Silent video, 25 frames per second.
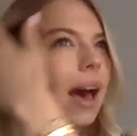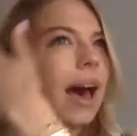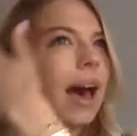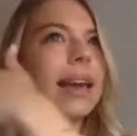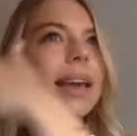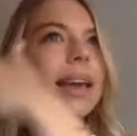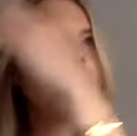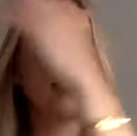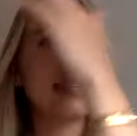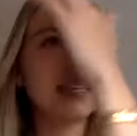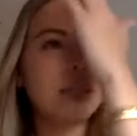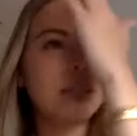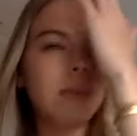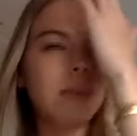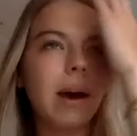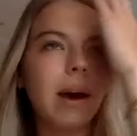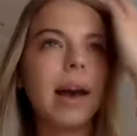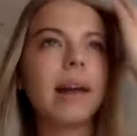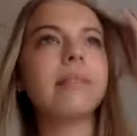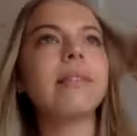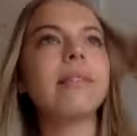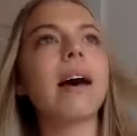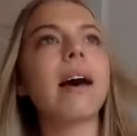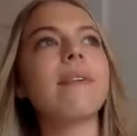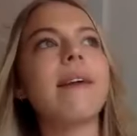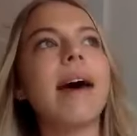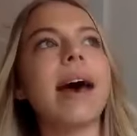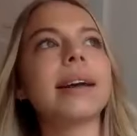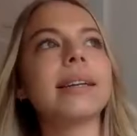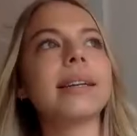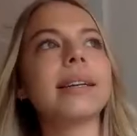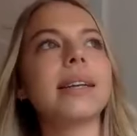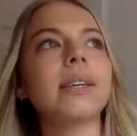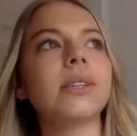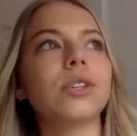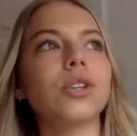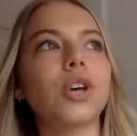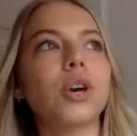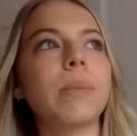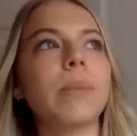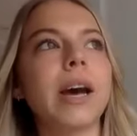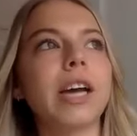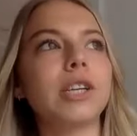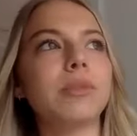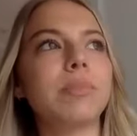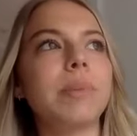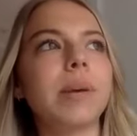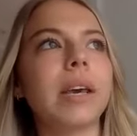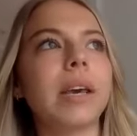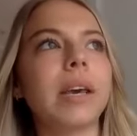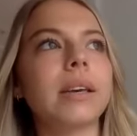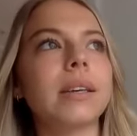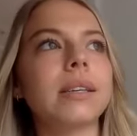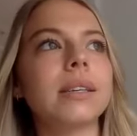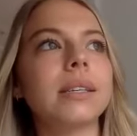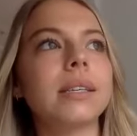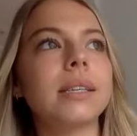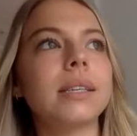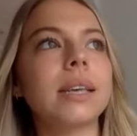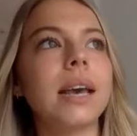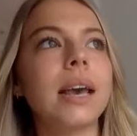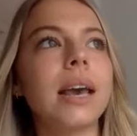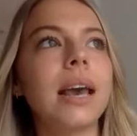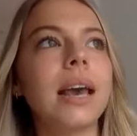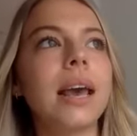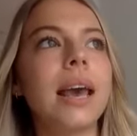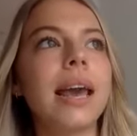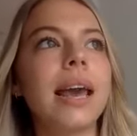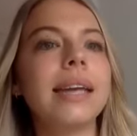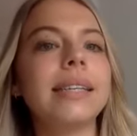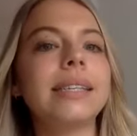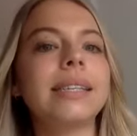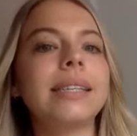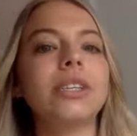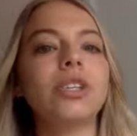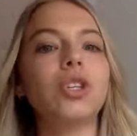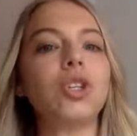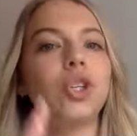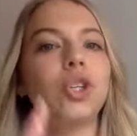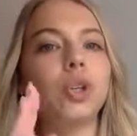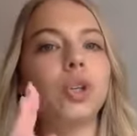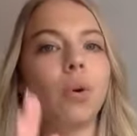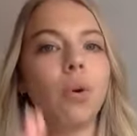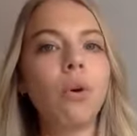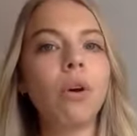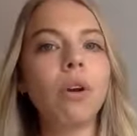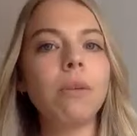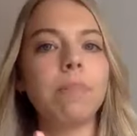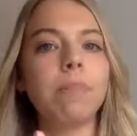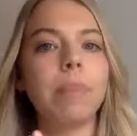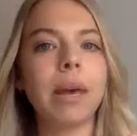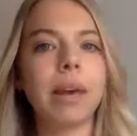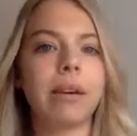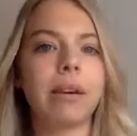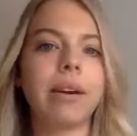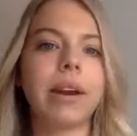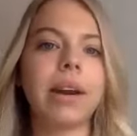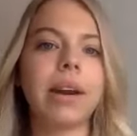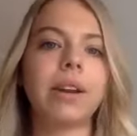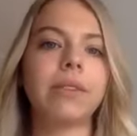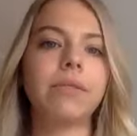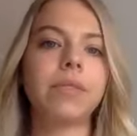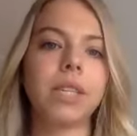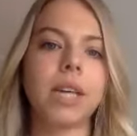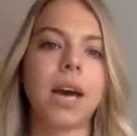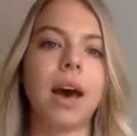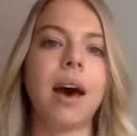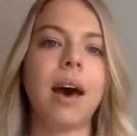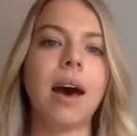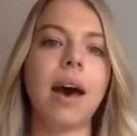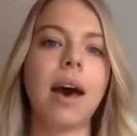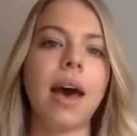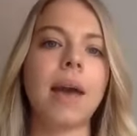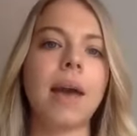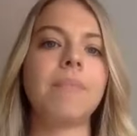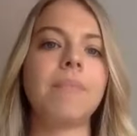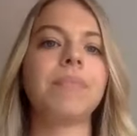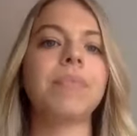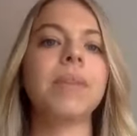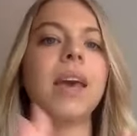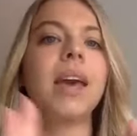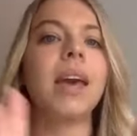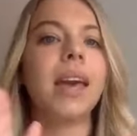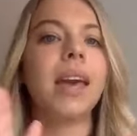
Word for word: I guess that's why I love acting so much because it's this short period of time